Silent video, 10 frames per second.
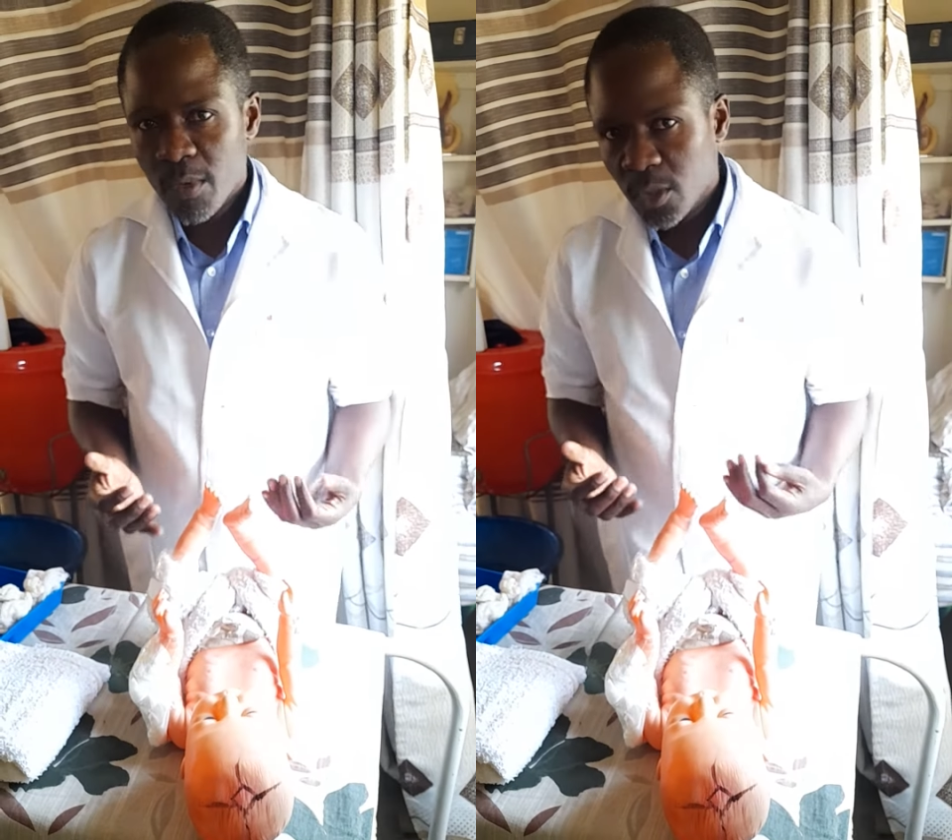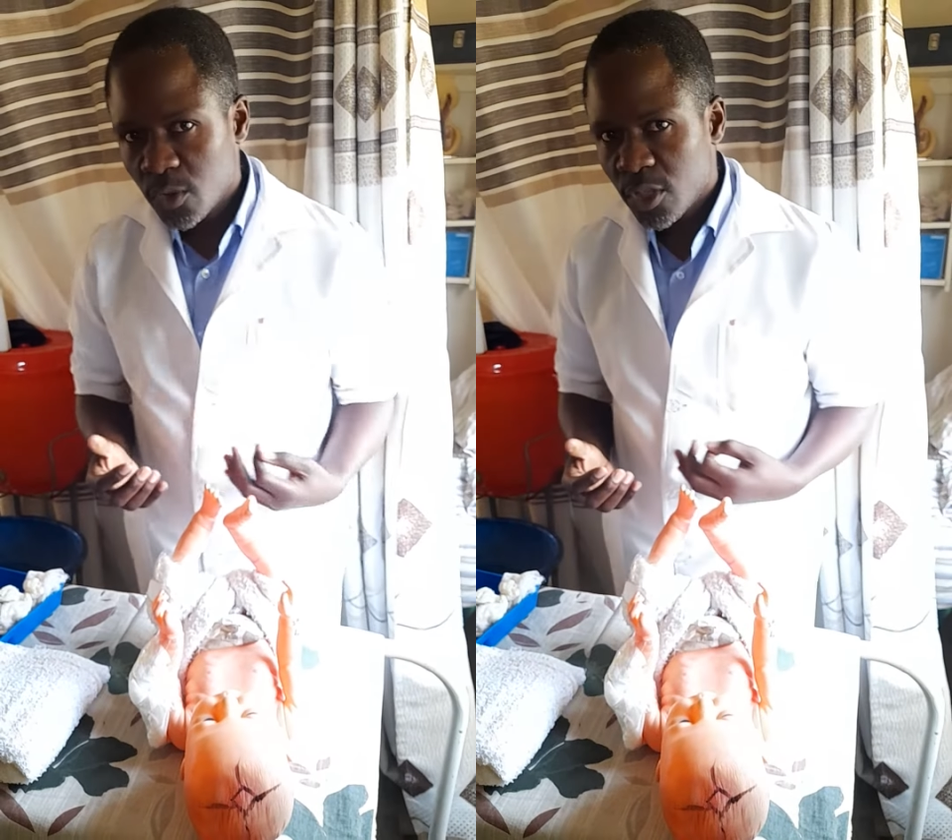we
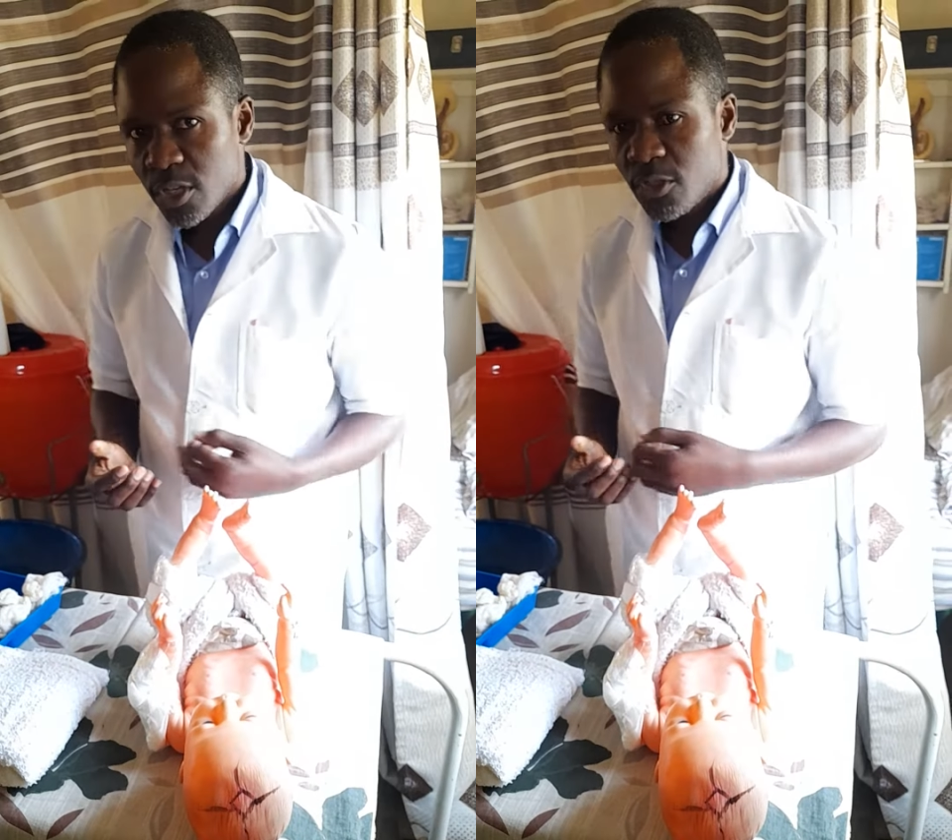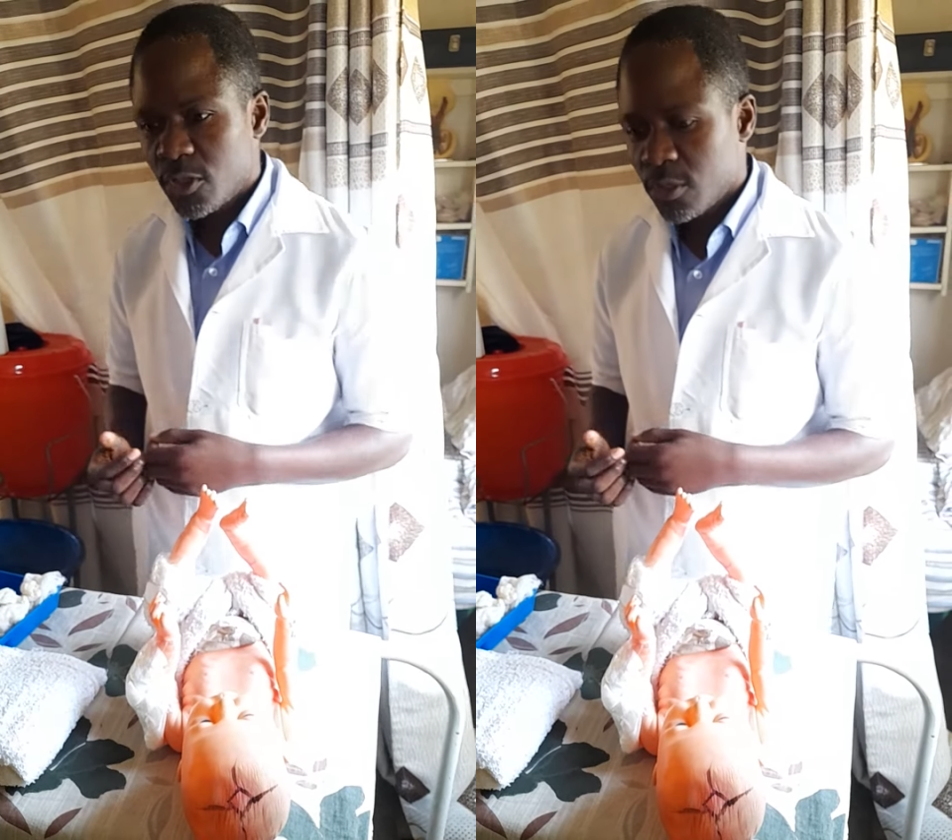want to
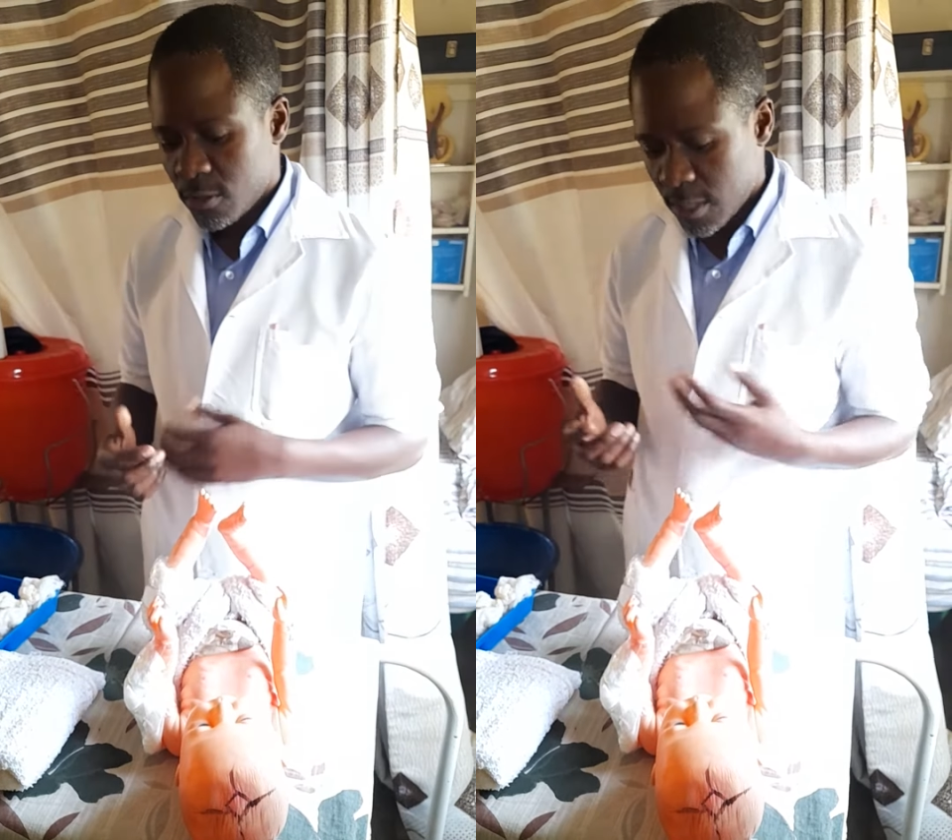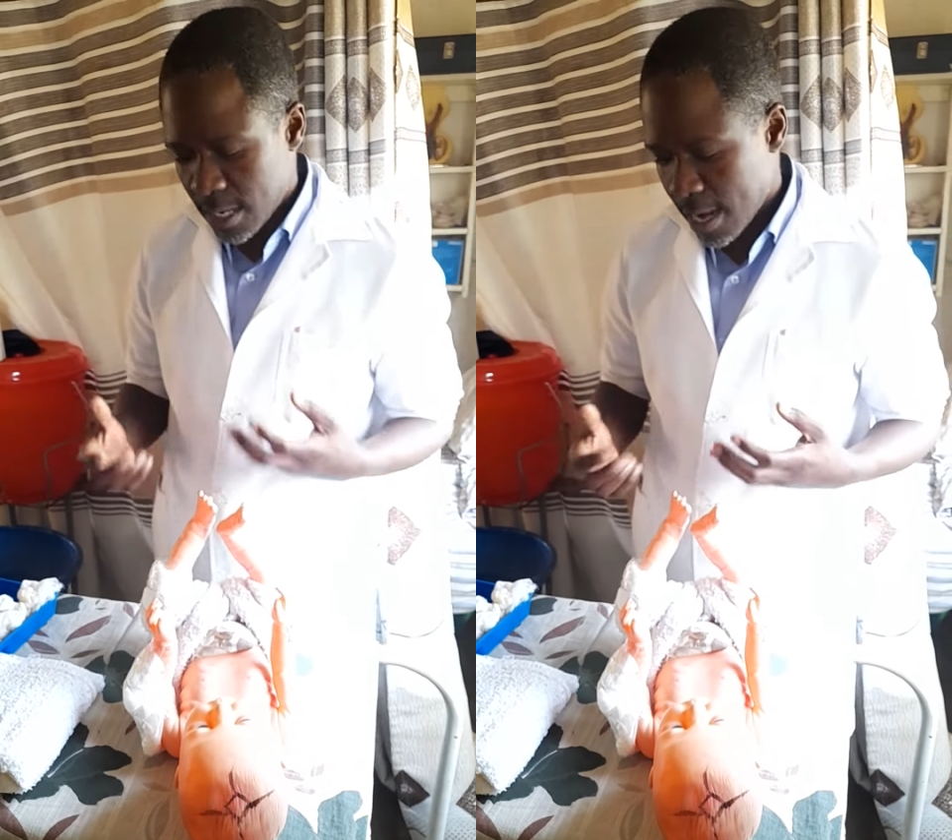change
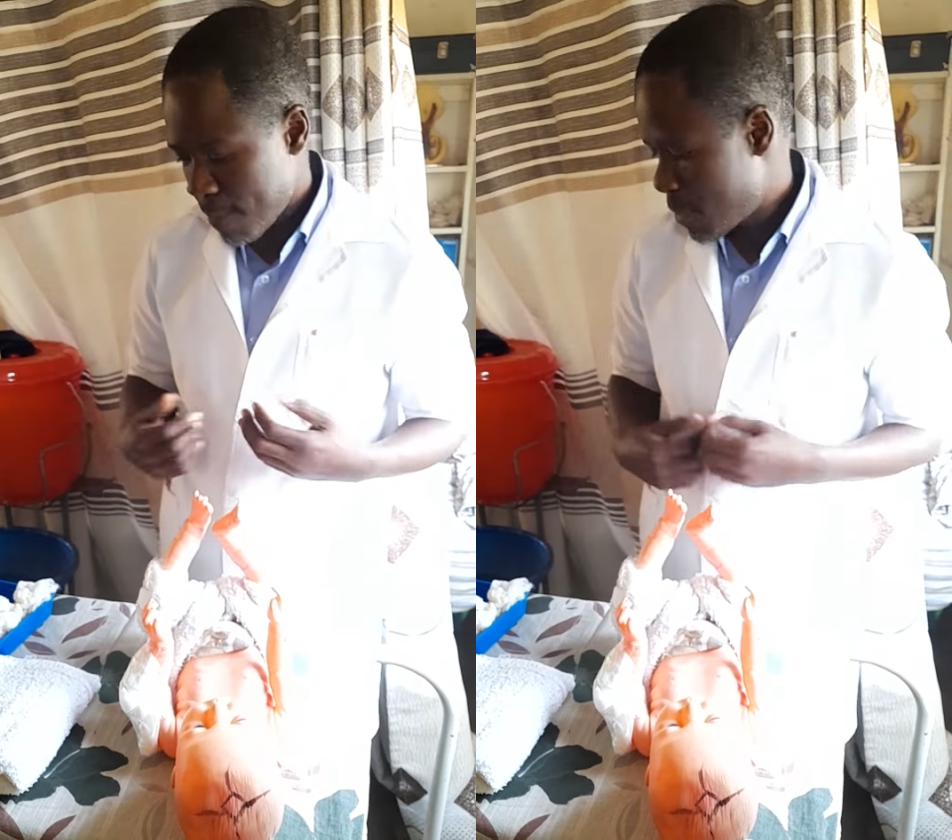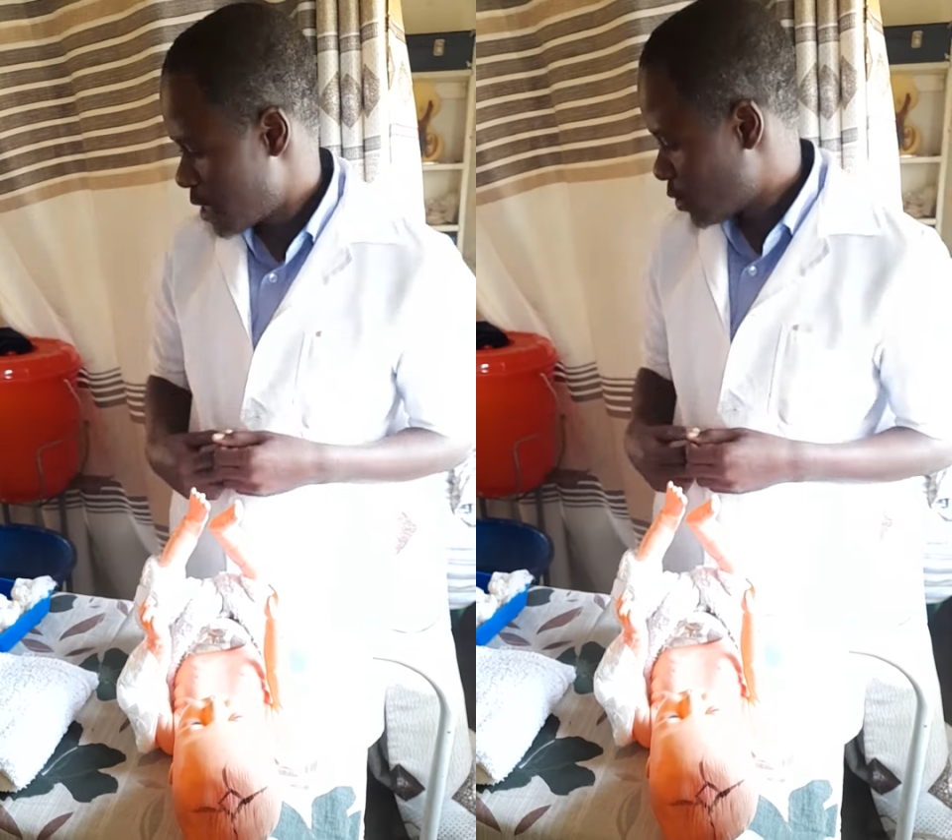the
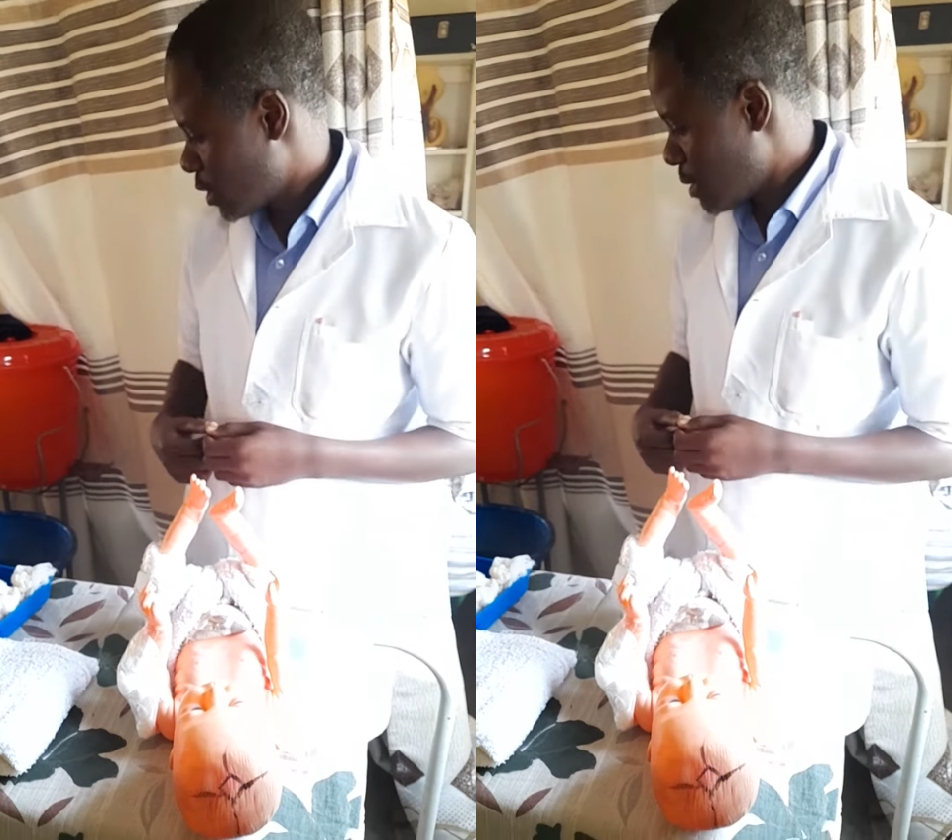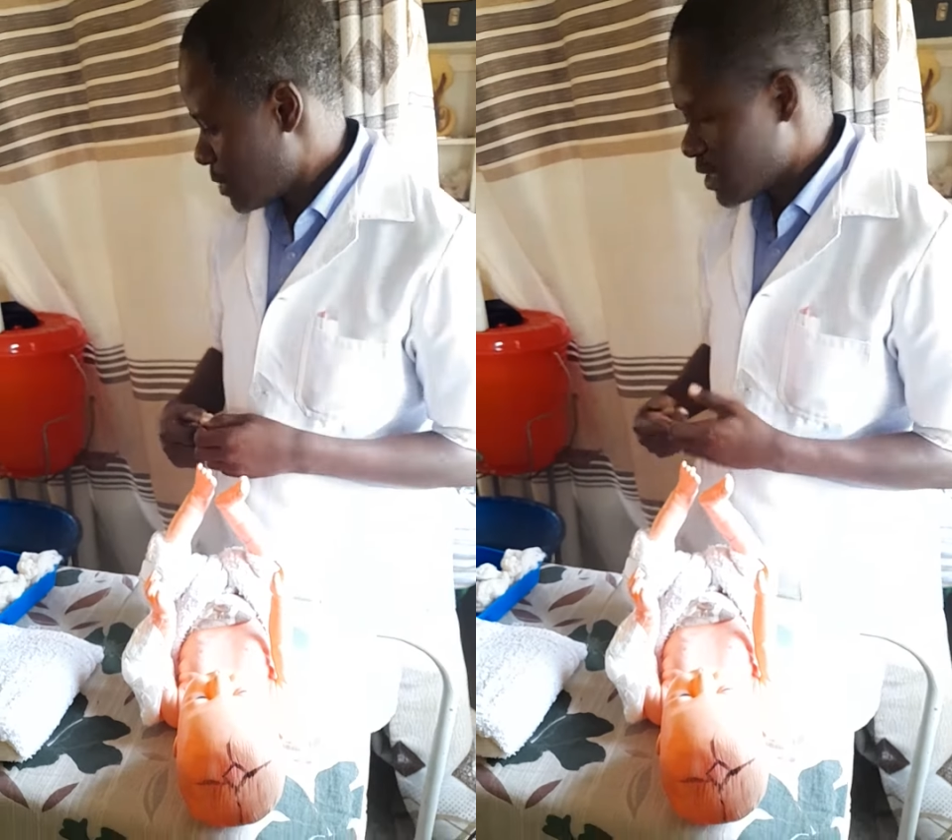nappy. So
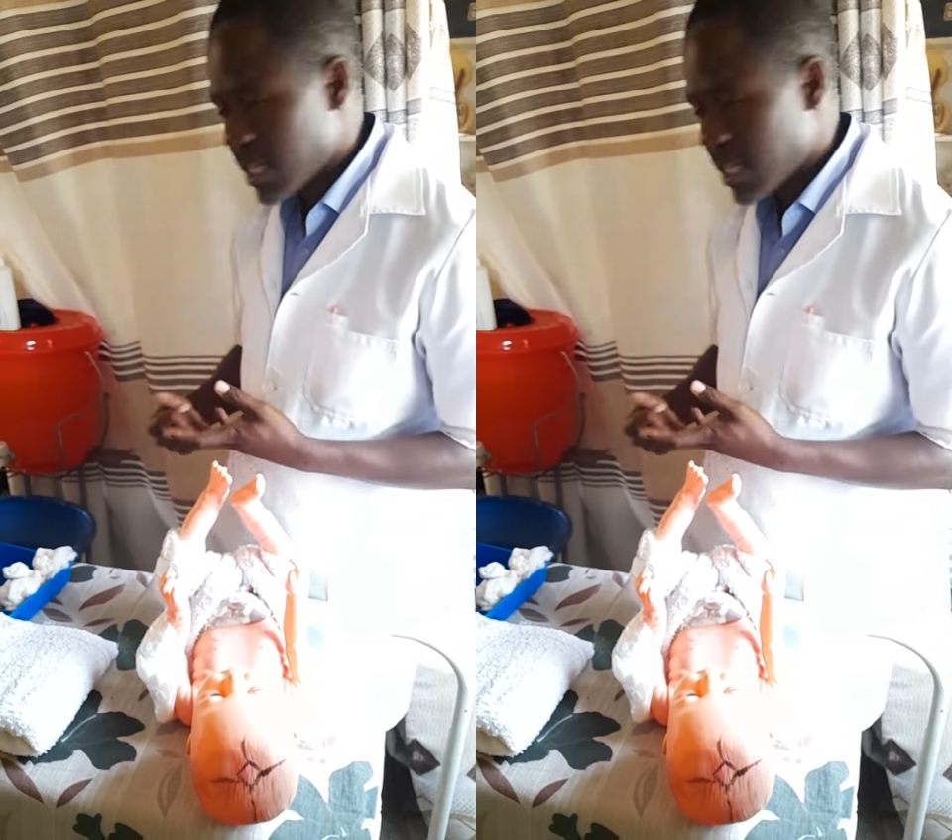let me